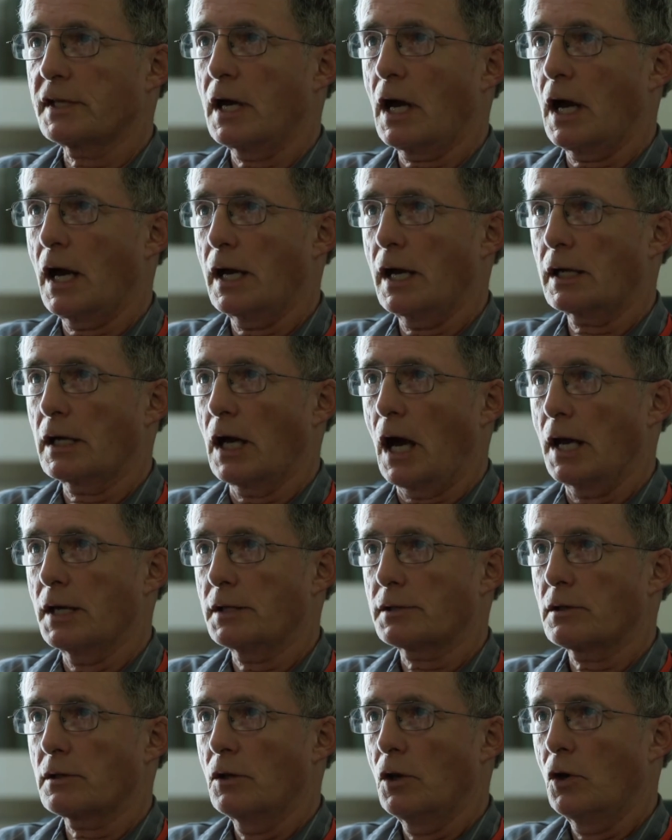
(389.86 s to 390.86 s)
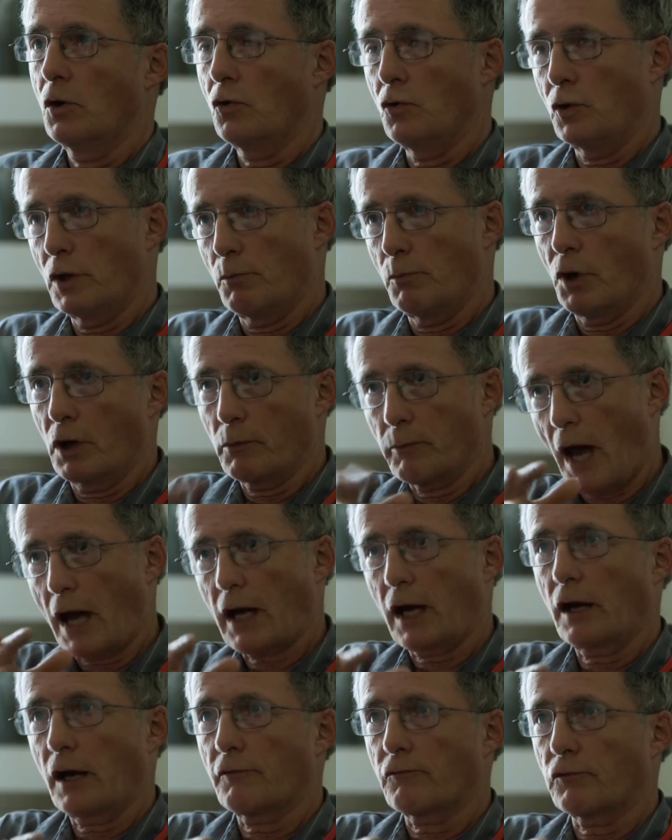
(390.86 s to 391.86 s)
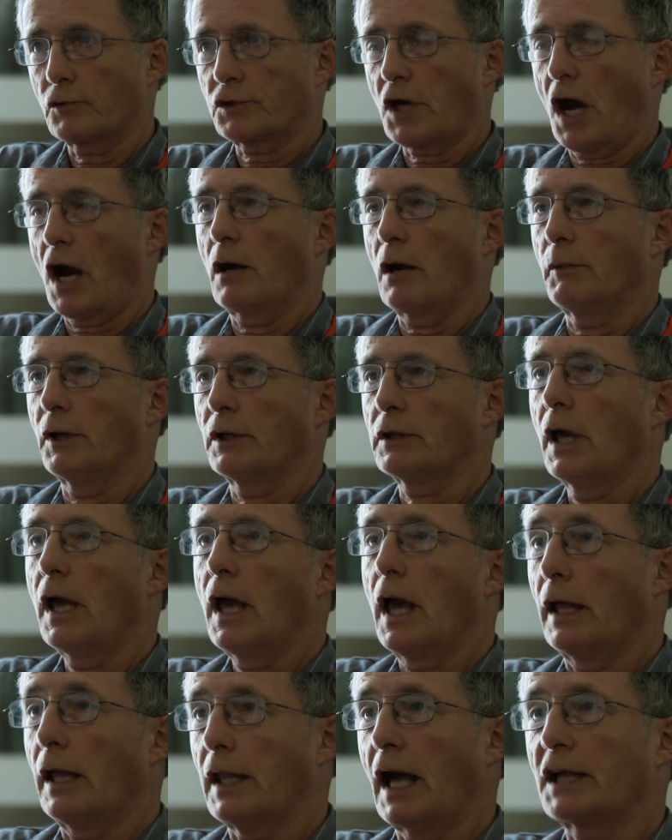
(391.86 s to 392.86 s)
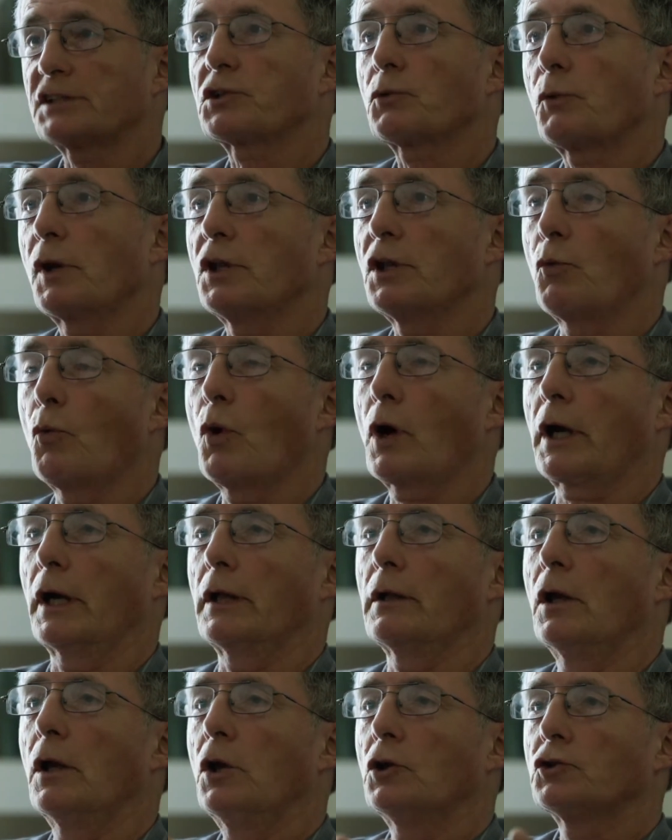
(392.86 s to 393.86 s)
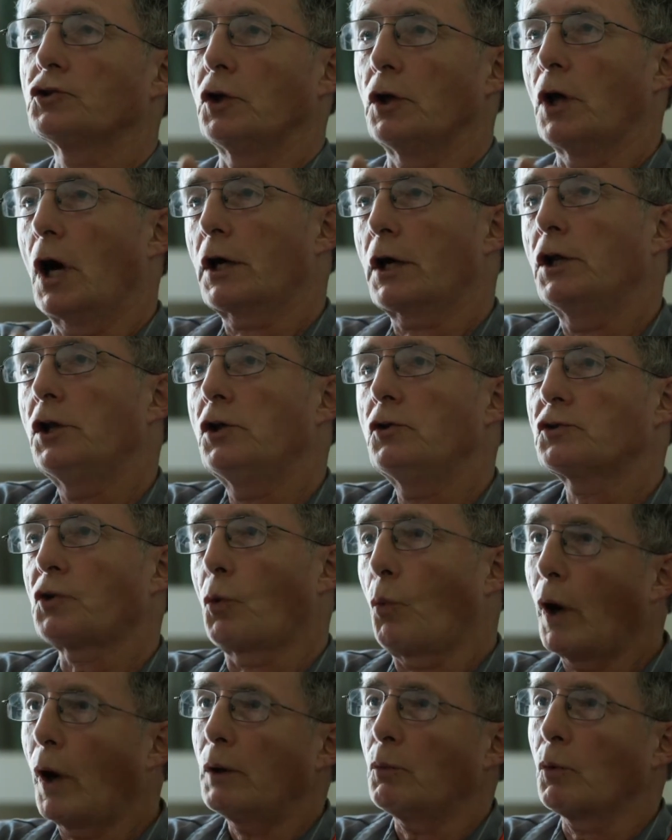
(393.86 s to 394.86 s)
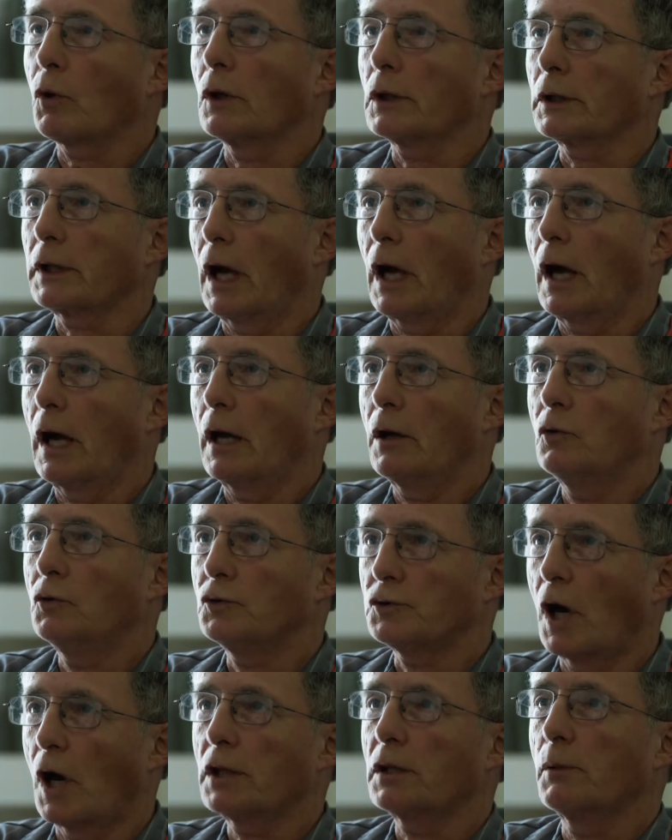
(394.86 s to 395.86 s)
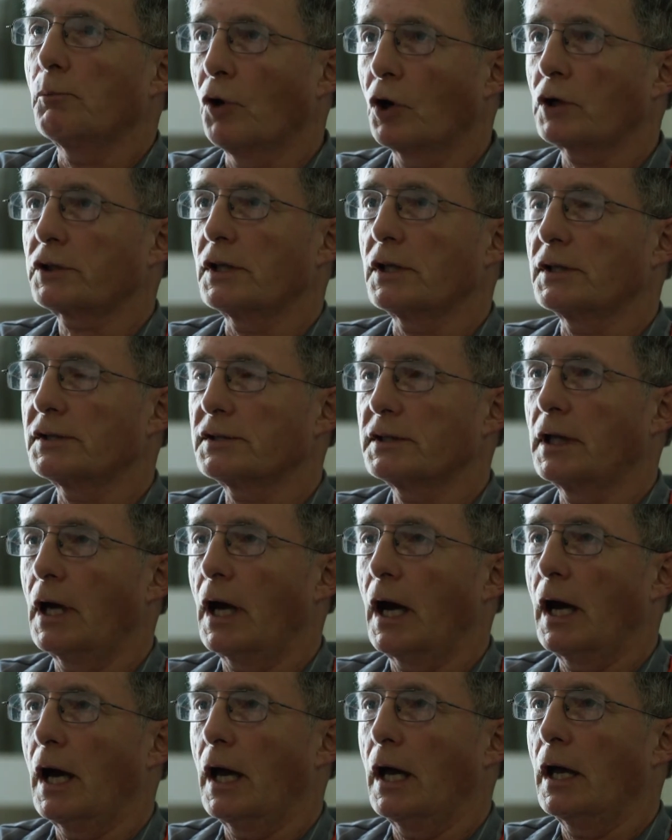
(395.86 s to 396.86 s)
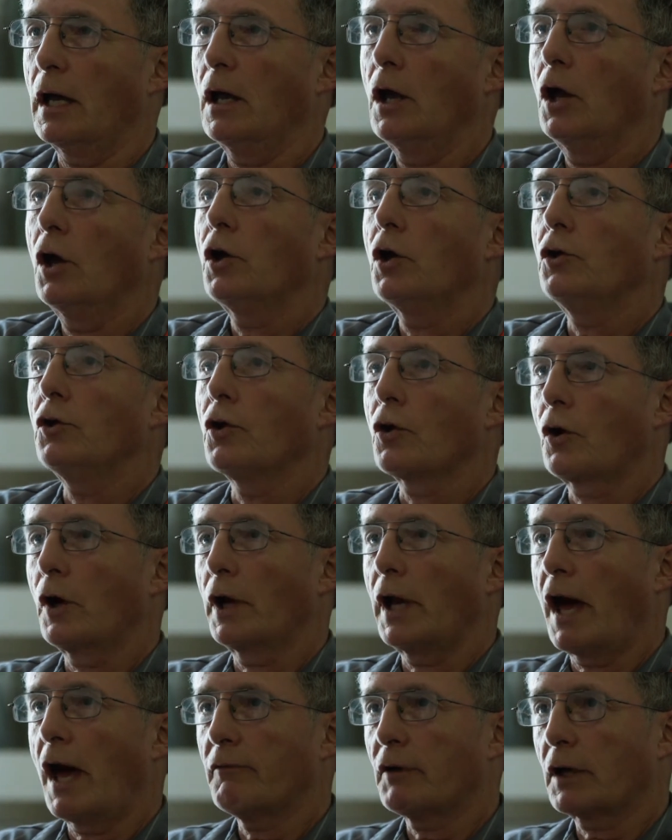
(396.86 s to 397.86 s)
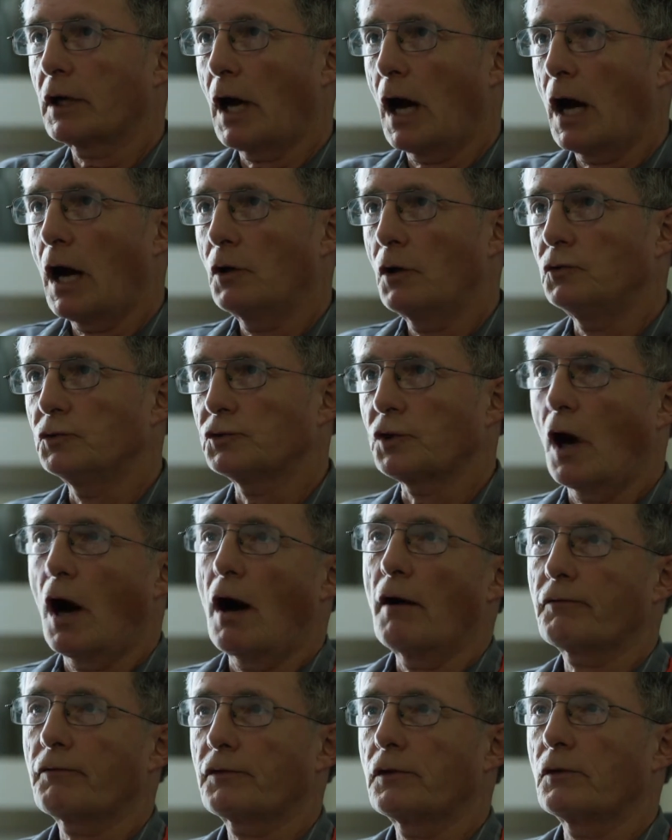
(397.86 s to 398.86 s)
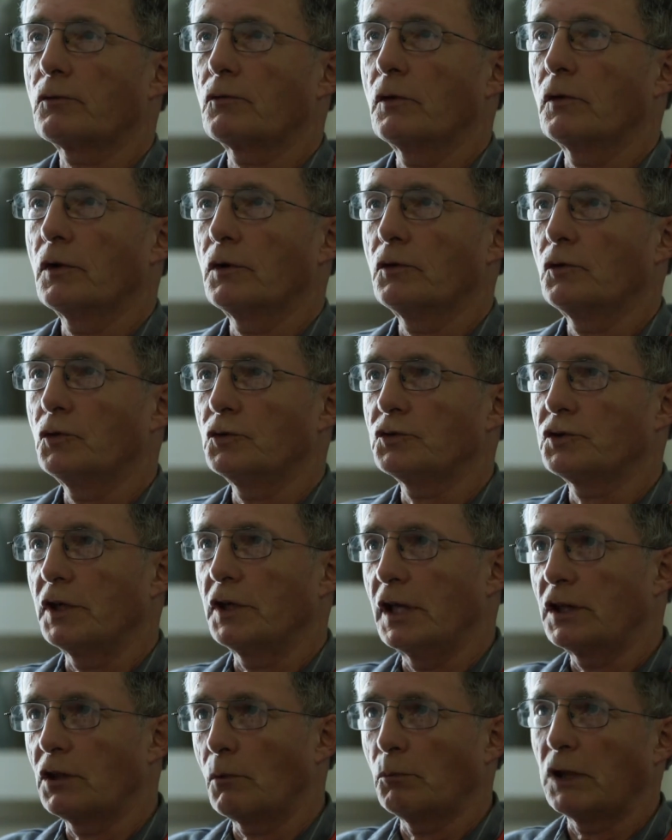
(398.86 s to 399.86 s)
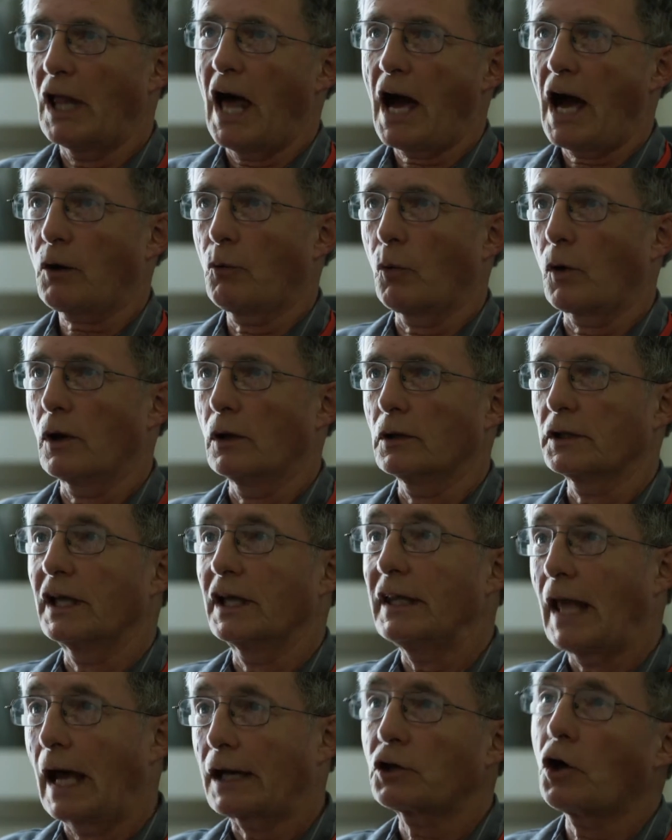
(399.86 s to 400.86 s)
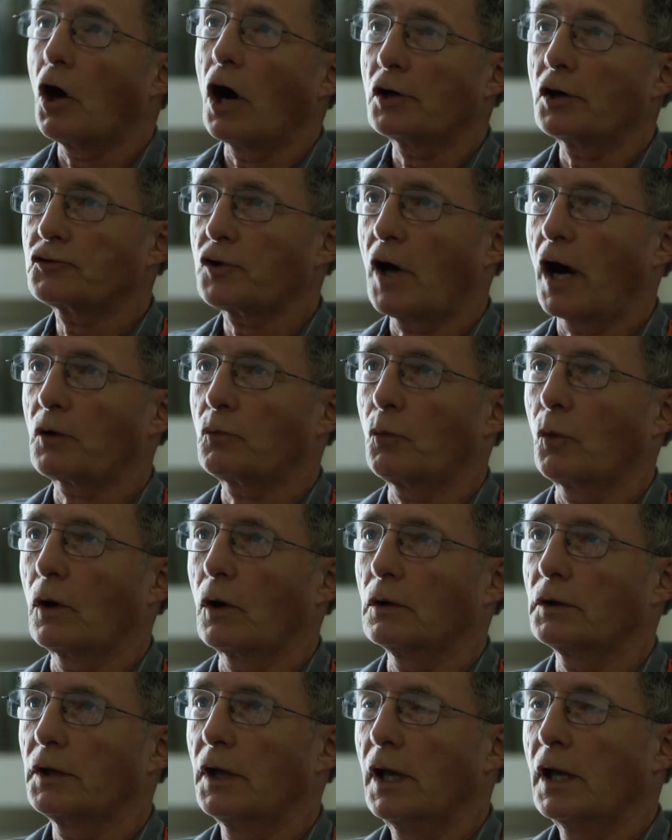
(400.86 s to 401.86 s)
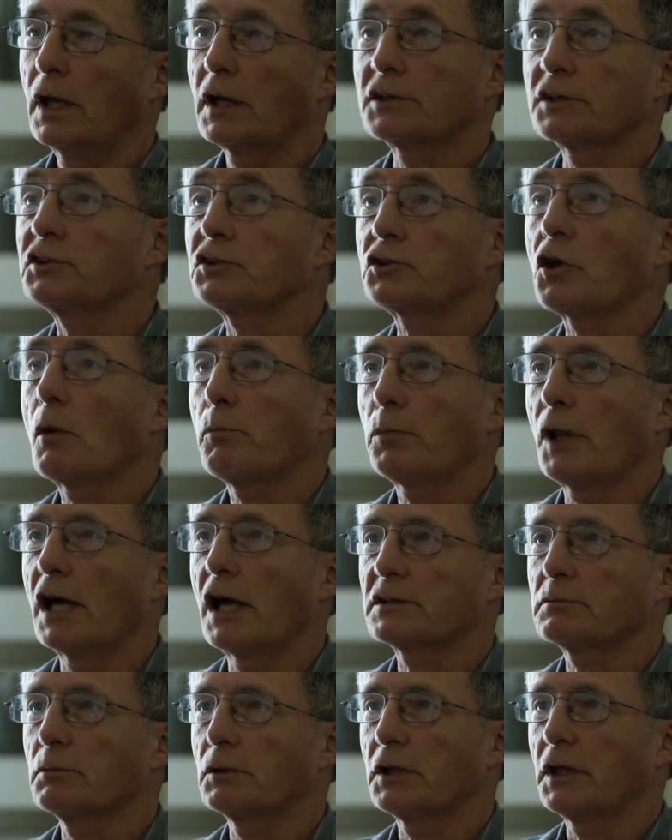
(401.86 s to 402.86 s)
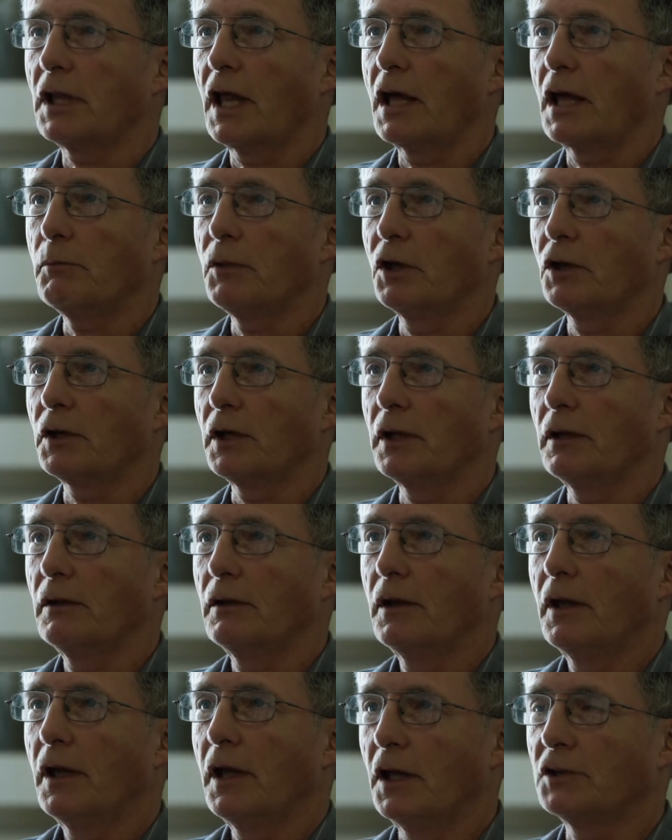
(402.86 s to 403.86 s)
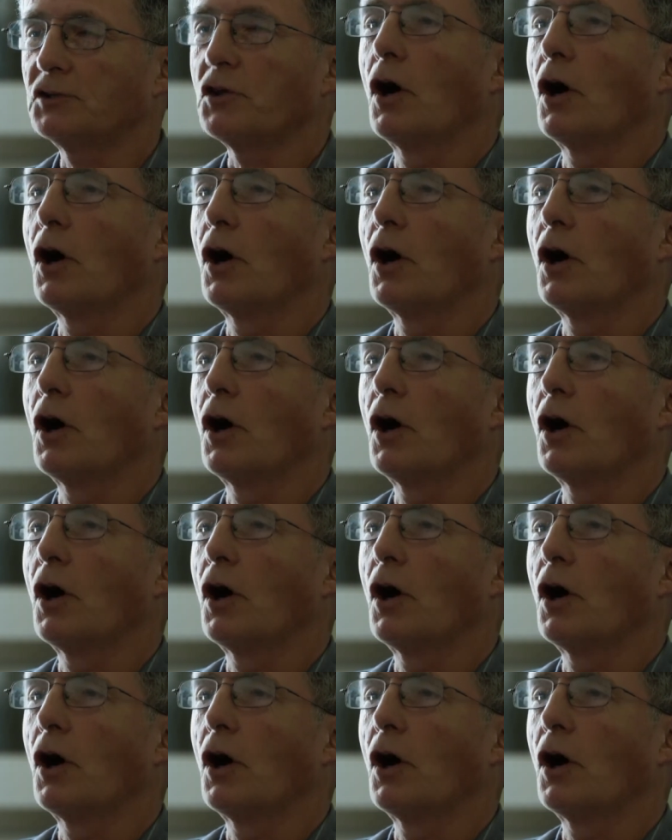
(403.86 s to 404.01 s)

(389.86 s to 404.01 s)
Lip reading: CIA guys who they bring back out of retirement, and that's the way they work it. So you're not going to use a white world guy who's on the books at the CIA. You're going to have a guy who's in the black world, in that contract world, because it's all plausible deniability. Exactly right.